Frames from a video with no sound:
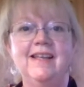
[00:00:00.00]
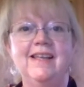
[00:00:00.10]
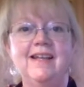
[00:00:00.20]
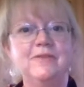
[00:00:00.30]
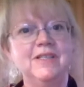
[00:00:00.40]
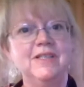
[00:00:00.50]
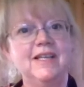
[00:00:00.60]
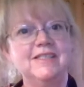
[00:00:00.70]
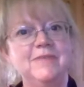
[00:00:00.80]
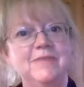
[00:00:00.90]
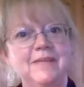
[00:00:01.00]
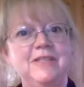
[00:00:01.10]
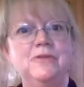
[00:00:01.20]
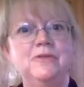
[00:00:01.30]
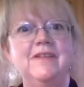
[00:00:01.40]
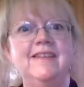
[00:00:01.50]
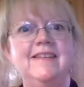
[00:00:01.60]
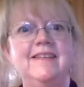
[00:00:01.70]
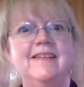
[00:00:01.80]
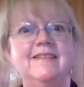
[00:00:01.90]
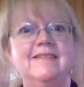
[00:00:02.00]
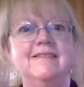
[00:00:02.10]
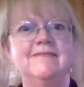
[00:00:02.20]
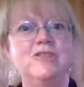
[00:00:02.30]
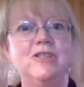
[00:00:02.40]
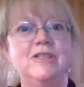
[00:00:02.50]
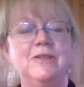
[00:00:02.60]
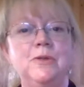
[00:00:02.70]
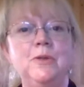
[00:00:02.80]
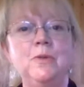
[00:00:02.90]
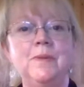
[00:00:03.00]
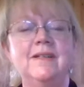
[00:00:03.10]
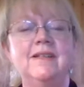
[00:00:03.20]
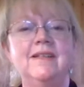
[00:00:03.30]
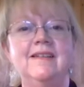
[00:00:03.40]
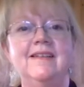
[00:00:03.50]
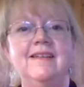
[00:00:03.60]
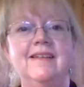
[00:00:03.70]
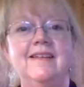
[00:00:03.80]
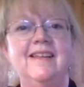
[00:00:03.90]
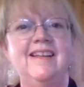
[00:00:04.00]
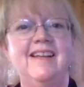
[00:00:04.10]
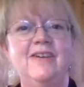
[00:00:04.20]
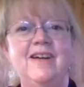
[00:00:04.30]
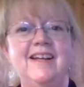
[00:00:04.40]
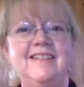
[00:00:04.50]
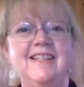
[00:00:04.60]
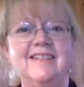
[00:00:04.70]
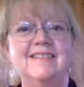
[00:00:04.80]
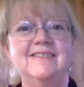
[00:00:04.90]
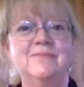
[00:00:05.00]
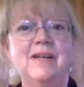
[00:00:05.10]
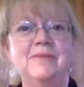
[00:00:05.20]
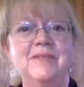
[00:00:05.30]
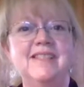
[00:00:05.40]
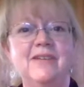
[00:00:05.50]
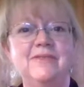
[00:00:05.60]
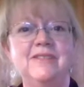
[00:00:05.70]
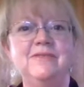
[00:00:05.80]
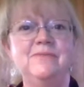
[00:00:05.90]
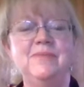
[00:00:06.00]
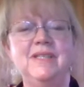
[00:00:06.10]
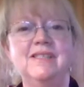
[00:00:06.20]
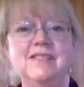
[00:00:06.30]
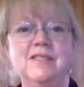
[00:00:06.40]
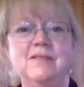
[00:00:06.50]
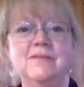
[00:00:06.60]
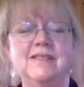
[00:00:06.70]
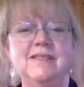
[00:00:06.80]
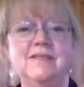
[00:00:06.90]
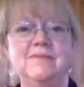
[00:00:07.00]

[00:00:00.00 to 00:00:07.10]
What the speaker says: And I realized maybe you were thinking chicken coop, and how odd that probably sounded because it's a